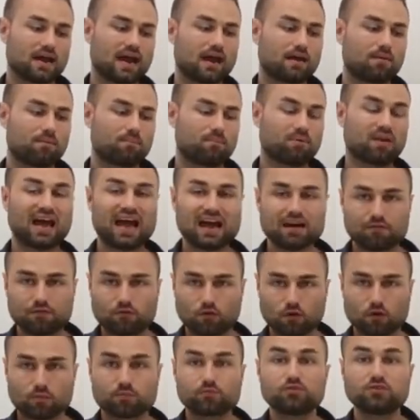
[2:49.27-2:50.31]

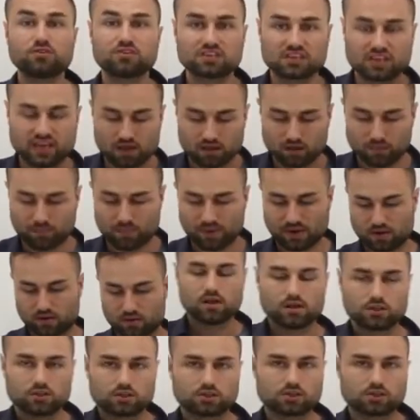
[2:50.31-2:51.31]
platform to scale Bitcoin.